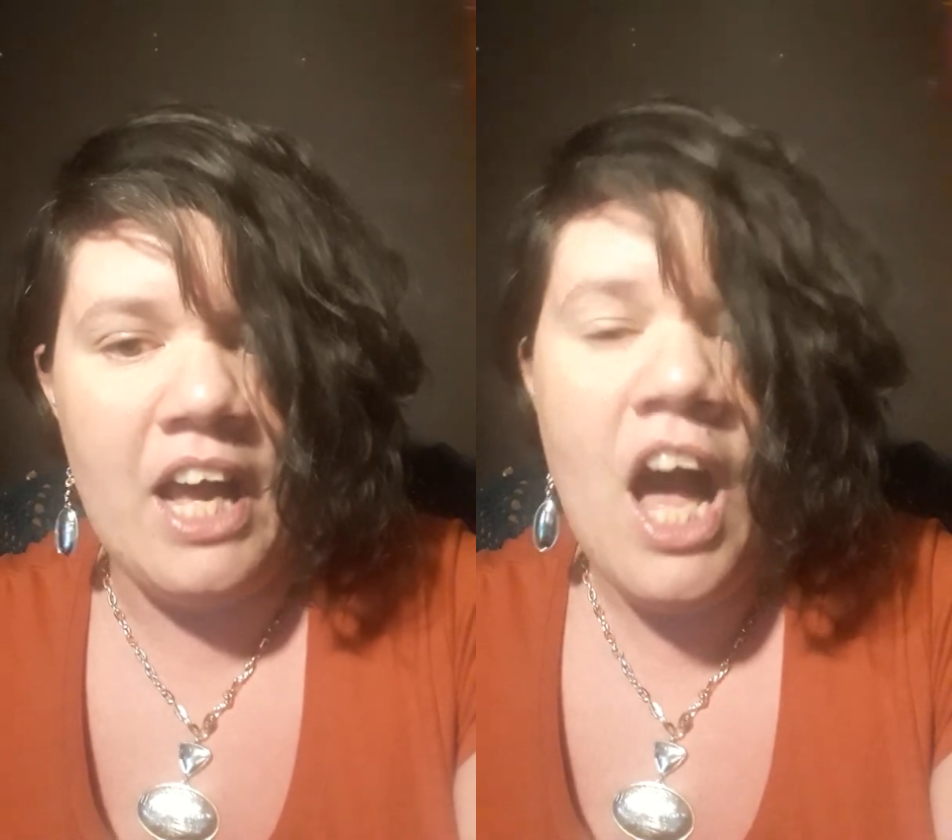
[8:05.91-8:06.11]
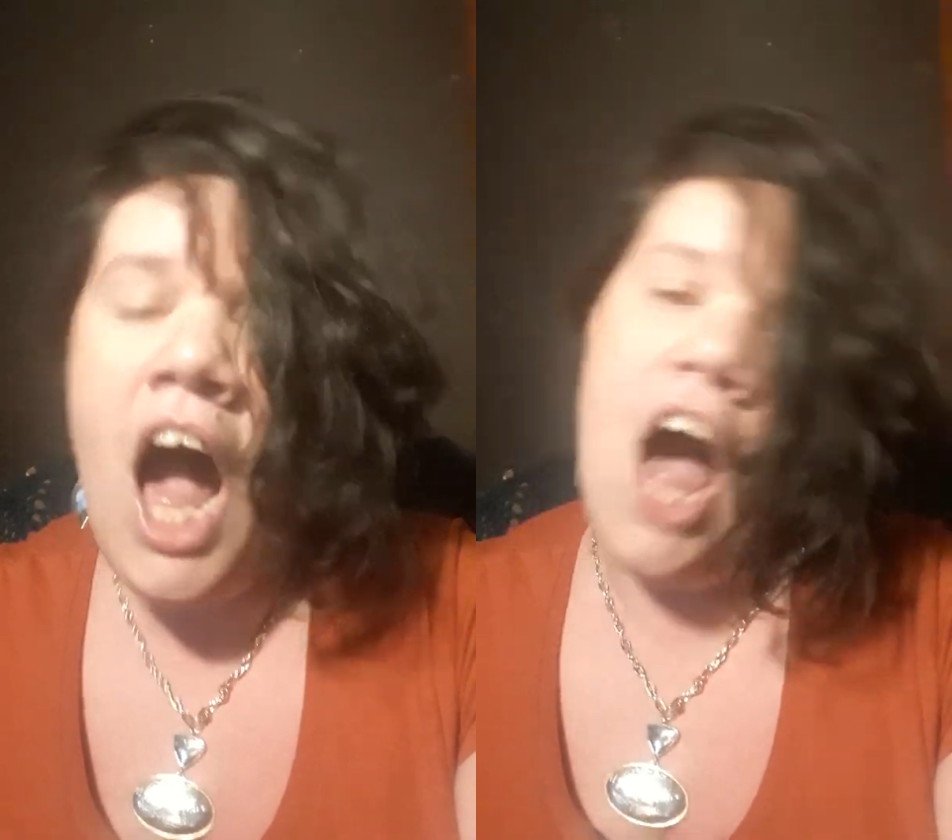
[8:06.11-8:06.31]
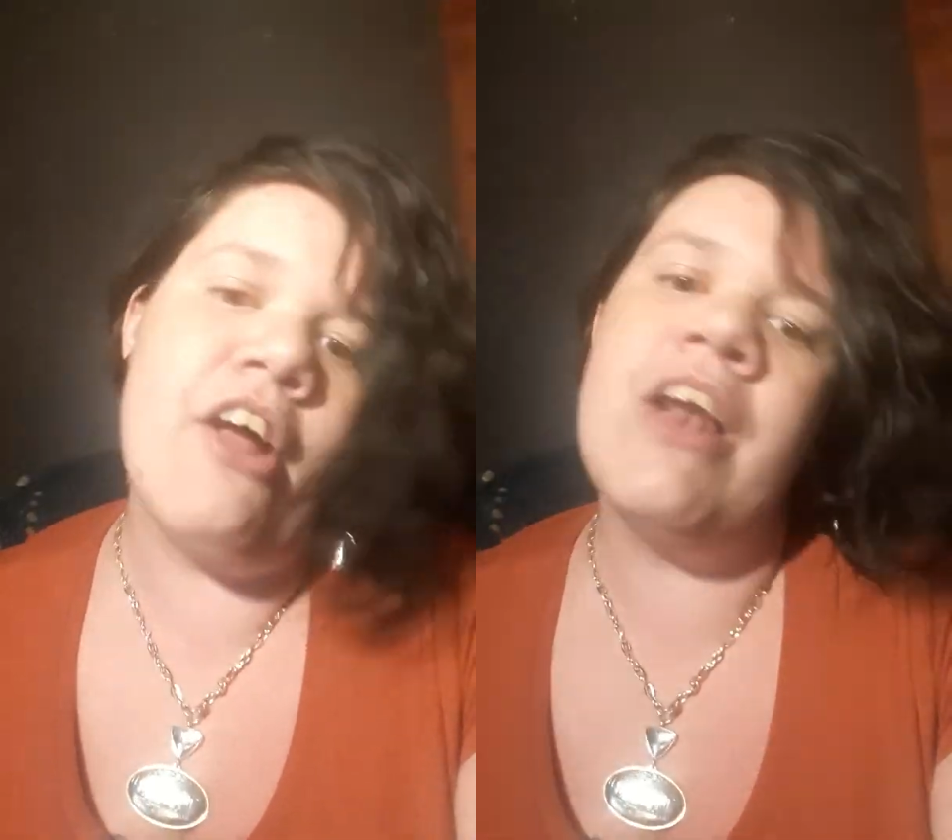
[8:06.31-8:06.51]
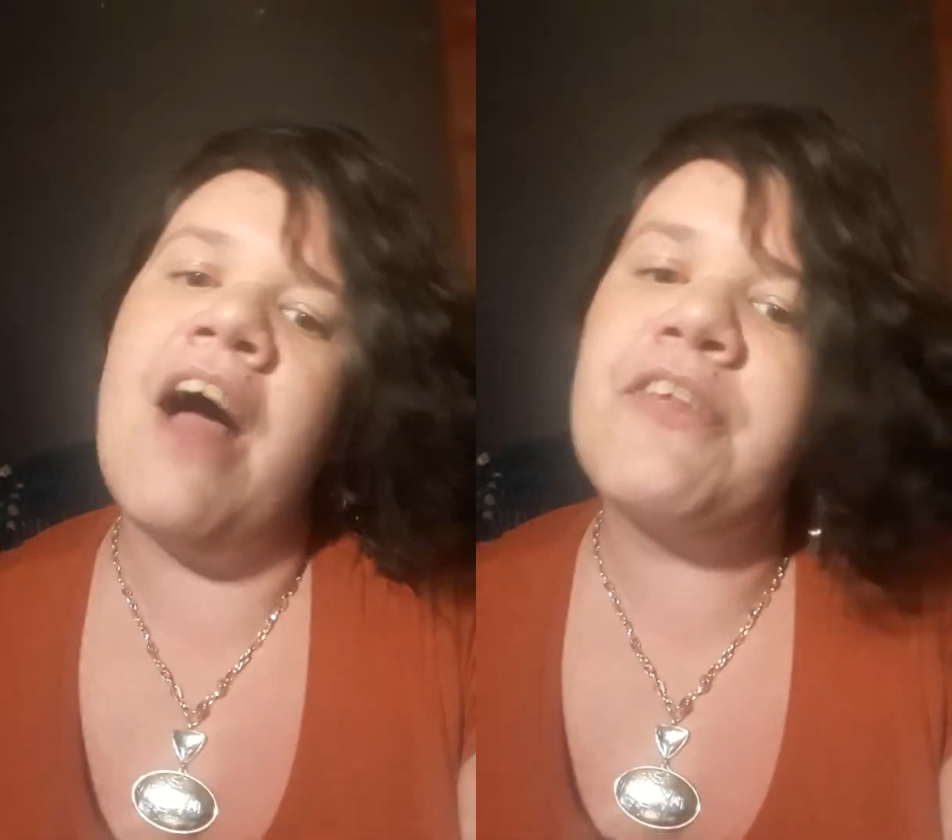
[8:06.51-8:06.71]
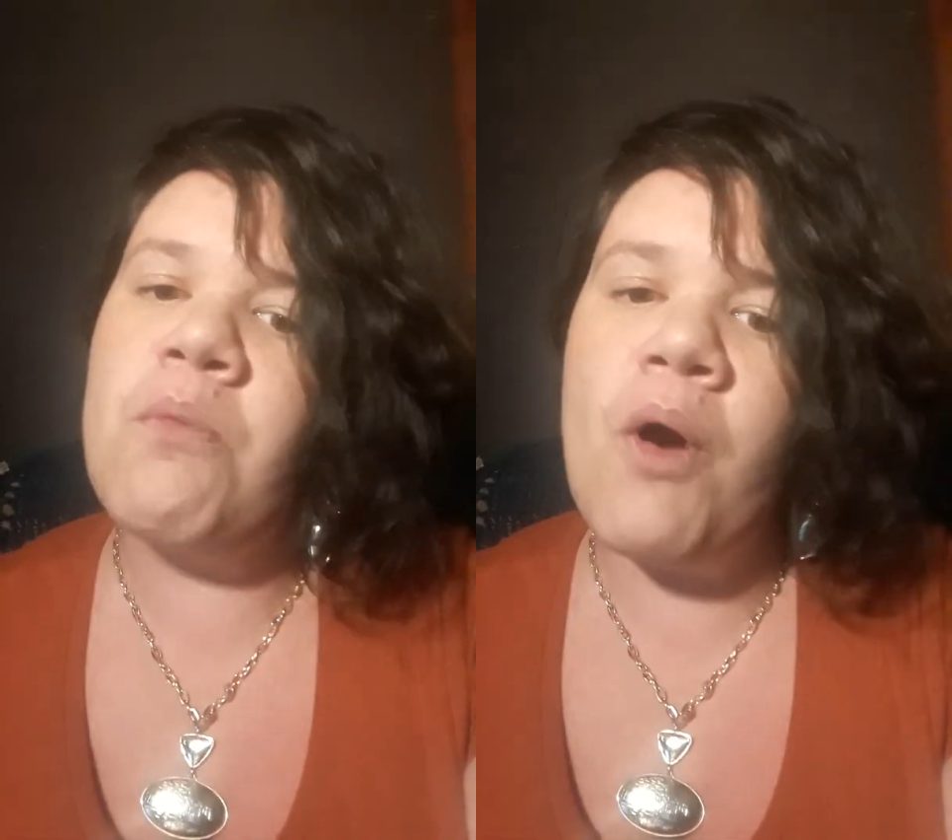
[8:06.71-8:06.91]
And I don't
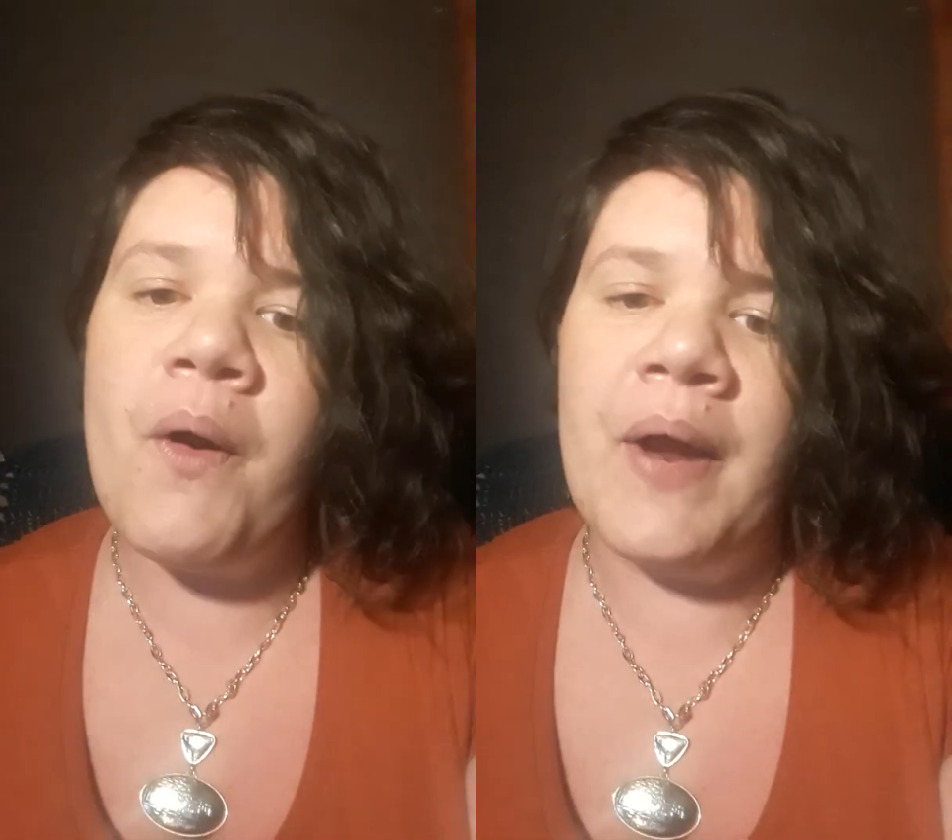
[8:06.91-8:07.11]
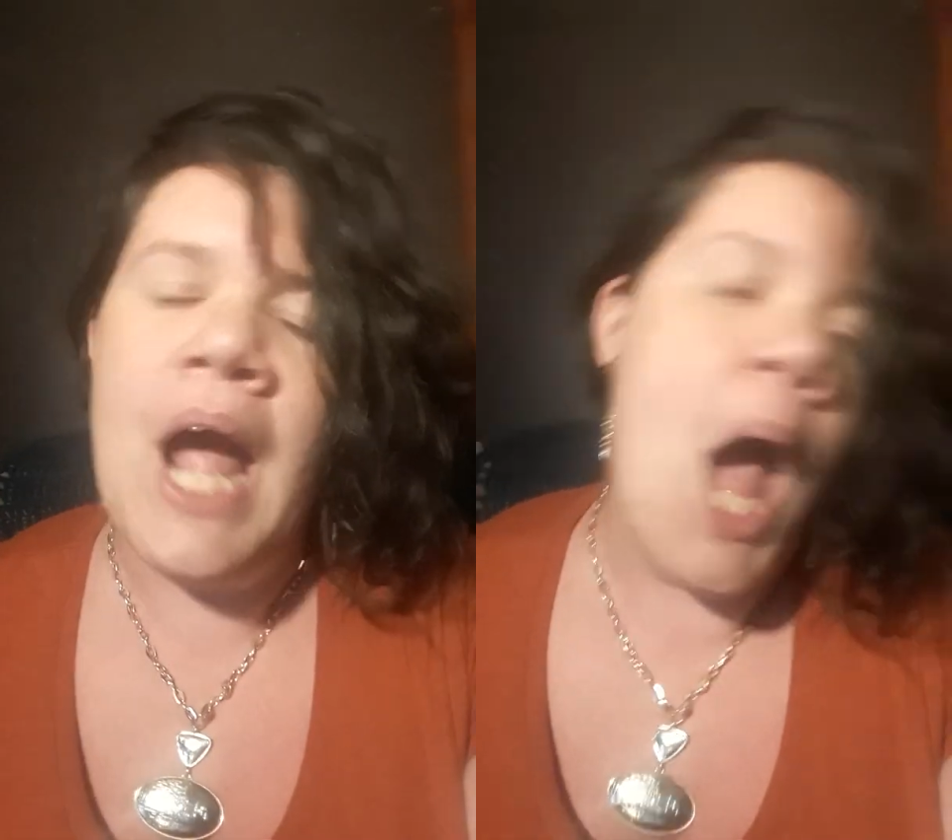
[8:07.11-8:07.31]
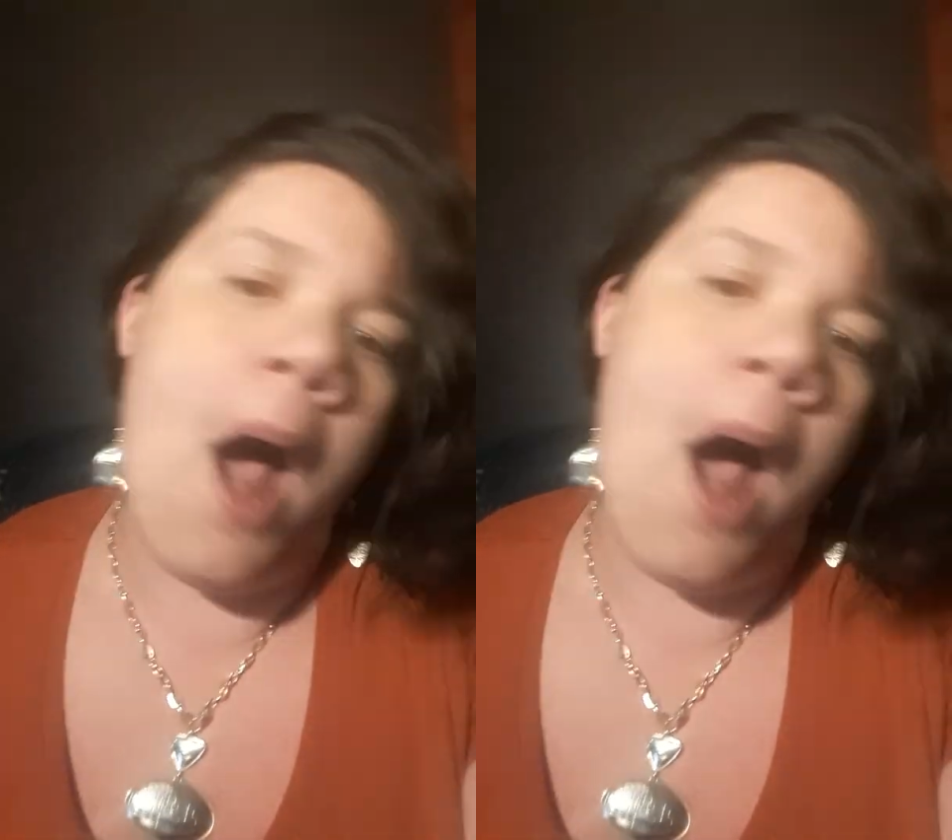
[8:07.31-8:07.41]
have to worry